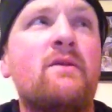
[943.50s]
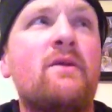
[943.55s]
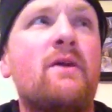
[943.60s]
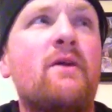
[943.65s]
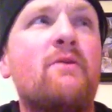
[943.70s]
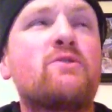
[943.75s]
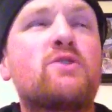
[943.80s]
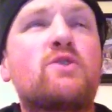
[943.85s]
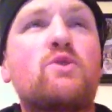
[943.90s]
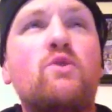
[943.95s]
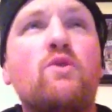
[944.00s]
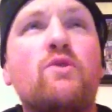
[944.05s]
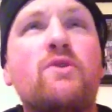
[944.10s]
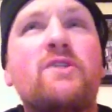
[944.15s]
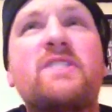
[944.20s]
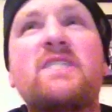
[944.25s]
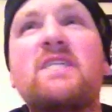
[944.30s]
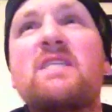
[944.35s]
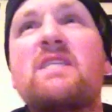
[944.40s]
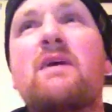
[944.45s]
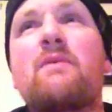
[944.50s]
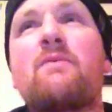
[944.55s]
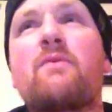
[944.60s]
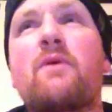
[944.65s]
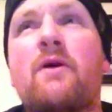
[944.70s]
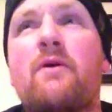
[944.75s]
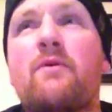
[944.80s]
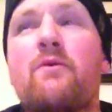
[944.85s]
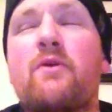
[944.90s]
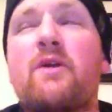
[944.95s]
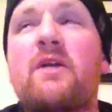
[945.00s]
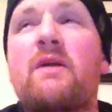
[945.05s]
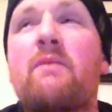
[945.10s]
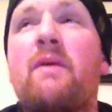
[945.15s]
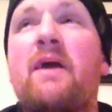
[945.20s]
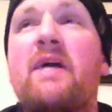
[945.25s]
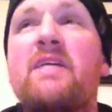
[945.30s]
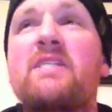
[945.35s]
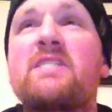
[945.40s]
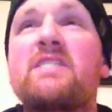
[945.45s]
it was cool to see them work a
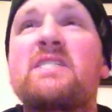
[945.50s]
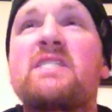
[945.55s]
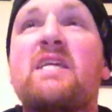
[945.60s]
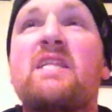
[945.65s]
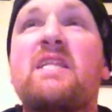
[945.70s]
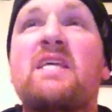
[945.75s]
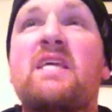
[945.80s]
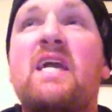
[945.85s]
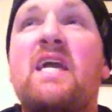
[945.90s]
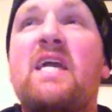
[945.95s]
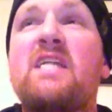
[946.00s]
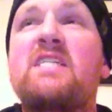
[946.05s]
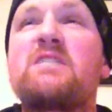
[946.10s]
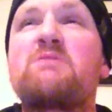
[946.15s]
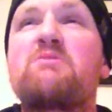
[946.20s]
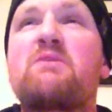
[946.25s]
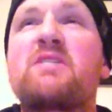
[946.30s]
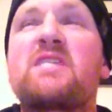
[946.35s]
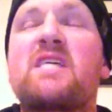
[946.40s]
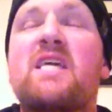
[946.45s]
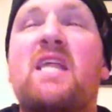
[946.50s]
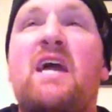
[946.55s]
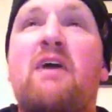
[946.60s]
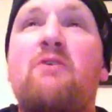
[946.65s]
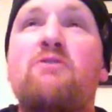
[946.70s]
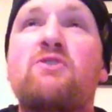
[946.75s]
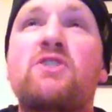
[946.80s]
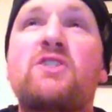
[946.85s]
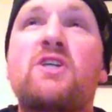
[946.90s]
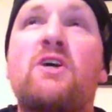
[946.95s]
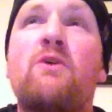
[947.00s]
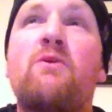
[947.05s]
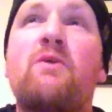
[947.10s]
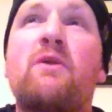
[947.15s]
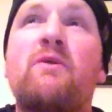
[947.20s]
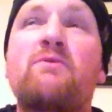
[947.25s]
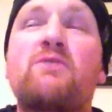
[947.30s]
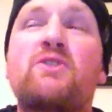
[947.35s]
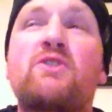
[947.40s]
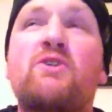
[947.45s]
match inside the cage, especially at a house show,
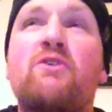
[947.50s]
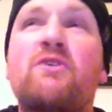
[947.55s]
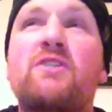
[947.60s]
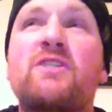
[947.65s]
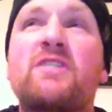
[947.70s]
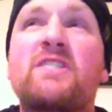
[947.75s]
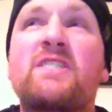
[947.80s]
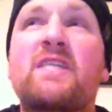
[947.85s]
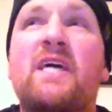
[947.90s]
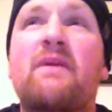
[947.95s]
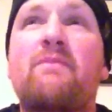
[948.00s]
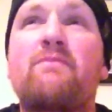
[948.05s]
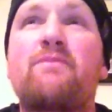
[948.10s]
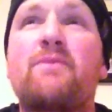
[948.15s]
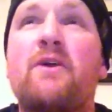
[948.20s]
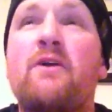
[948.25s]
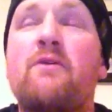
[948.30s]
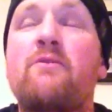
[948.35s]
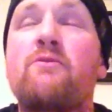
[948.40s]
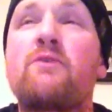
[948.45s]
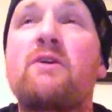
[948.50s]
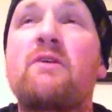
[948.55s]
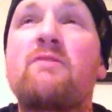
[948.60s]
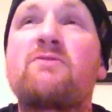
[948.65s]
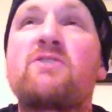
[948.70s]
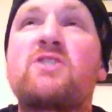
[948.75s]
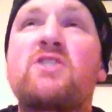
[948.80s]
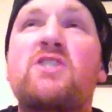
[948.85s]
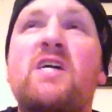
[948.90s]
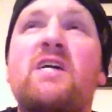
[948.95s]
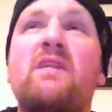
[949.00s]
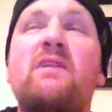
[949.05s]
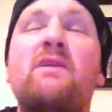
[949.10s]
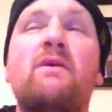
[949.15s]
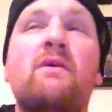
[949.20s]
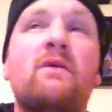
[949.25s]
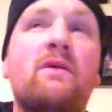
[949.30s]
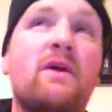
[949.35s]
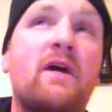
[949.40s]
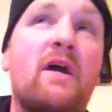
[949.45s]
and it was sort of just like, you know, who gives a shit,
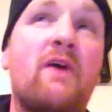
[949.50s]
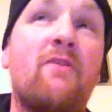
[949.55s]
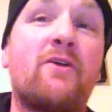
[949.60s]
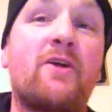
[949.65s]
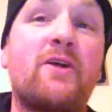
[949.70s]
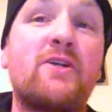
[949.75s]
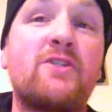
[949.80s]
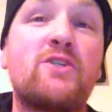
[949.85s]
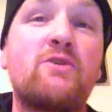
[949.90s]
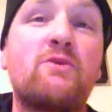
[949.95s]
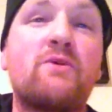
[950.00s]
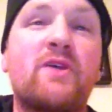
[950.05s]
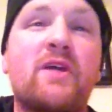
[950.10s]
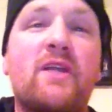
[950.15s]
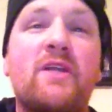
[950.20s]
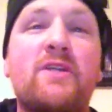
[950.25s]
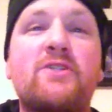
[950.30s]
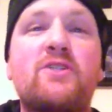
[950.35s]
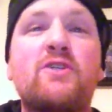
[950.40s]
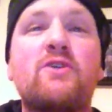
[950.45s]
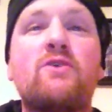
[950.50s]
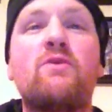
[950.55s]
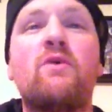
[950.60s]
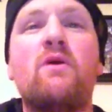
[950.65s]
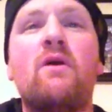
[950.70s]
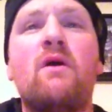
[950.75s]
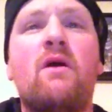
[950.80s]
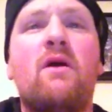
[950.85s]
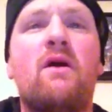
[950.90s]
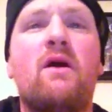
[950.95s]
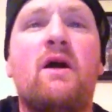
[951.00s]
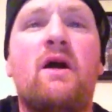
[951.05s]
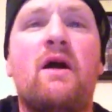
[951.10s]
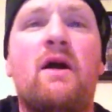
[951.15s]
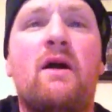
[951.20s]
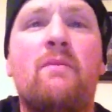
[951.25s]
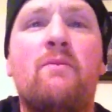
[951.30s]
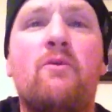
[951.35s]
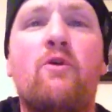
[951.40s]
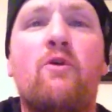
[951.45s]
and they're gonna do what they're gonna do.
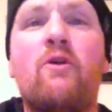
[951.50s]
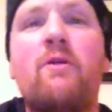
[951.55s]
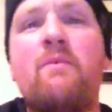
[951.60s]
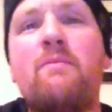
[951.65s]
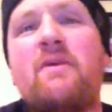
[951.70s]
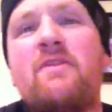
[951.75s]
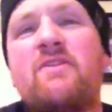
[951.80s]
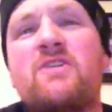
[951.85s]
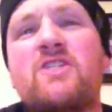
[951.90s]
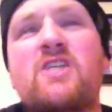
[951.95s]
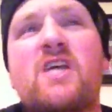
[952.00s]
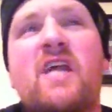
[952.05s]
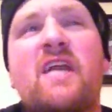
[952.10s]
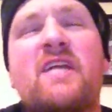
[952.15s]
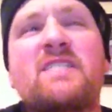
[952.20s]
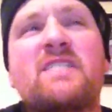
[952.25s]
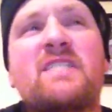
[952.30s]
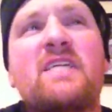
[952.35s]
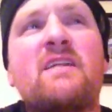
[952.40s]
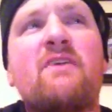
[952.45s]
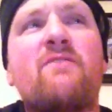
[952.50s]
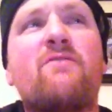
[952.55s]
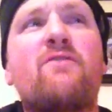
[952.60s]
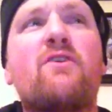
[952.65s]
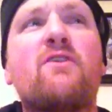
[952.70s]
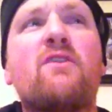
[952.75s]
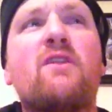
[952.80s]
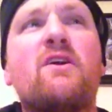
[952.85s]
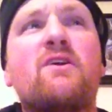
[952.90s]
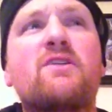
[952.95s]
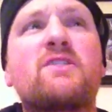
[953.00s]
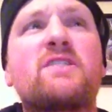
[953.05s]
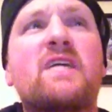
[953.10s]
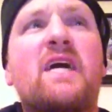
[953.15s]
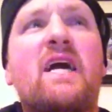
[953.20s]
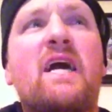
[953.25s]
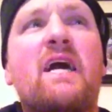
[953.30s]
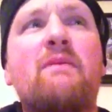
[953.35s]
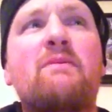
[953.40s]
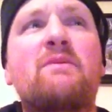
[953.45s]
Orton beat the shit out of Cena for a long
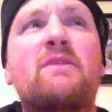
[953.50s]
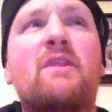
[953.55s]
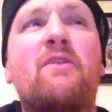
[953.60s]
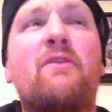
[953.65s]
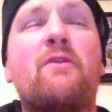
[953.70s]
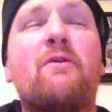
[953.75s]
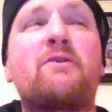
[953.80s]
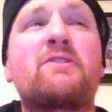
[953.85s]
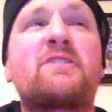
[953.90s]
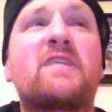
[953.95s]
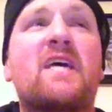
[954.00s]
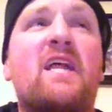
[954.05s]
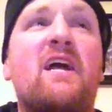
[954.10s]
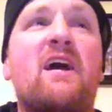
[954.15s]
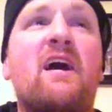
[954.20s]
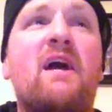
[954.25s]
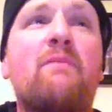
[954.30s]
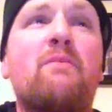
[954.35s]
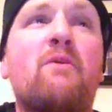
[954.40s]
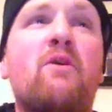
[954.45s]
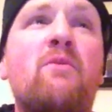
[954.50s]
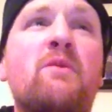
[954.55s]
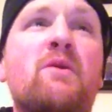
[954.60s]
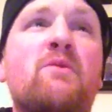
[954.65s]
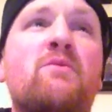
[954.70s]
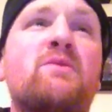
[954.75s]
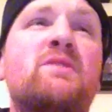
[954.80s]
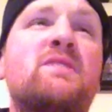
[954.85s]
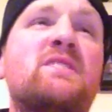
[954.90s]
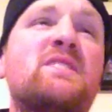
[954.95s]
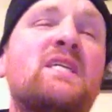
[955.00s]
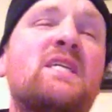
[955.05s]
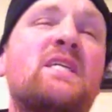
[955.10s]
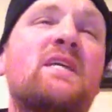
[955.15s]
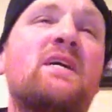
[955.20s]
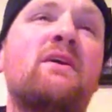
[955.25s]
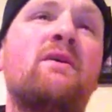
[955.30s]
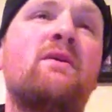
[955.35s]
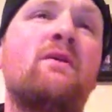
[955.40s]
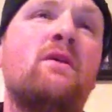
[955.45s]
time, and then there was that hot moment when
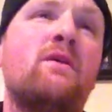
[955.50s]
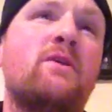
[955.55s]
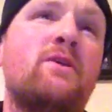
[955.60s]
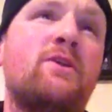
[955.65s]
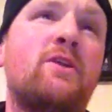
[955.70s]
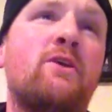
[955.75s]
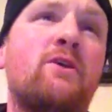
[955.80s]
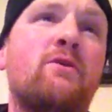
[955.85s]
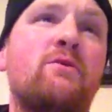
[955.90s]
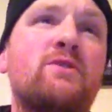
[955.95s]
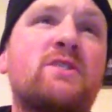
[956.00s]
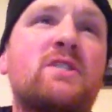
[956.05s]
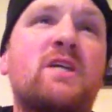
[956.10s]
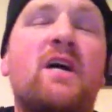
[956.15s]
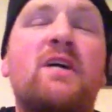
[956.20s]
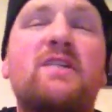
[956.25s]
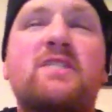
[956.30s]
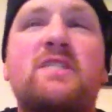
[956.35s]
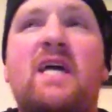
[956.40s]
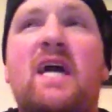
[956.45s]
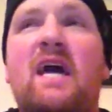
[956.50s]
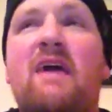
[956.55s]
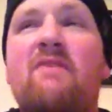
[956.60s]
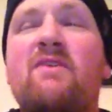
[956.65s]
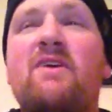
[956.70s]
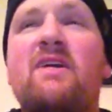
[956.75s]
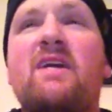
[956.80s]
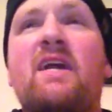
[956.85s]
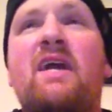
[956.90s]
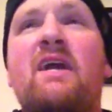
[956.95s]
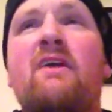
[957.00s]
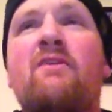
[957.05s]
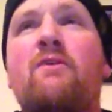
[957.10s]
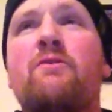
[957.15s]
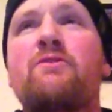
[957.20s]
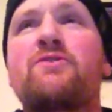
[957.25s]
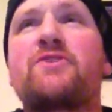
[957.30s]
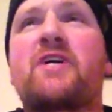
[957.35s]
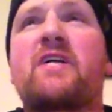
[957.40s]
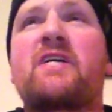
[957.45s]
Cena, you know, was causing havoc, and
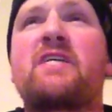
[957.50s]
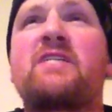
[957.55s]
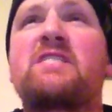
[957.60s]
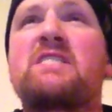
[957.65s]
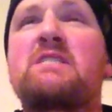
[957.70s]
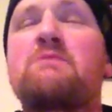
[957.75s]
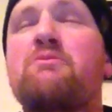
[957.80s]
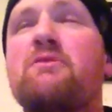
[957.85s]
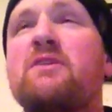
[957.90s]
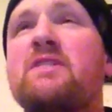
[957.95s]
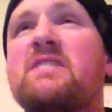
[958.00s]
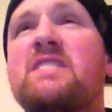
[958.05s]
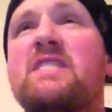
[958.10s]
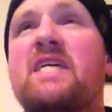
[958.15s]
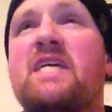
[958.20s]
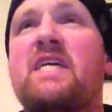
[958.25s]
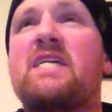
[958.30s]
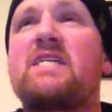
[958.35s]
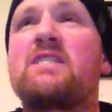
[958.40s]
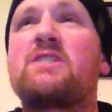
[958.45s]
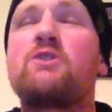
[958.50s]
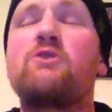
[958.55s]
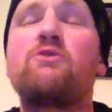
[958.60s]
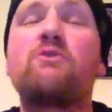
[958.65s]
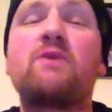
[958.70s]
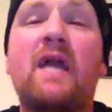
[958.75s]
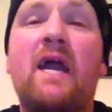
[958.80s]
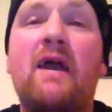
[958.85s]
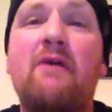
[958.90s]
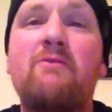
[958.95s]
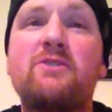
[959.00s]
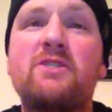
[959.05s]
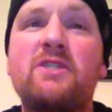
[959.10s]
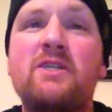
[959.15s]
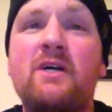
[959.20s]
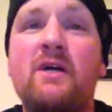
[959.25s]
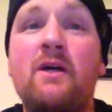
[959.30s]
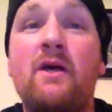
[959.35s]
there was, like, a split-second 2 count,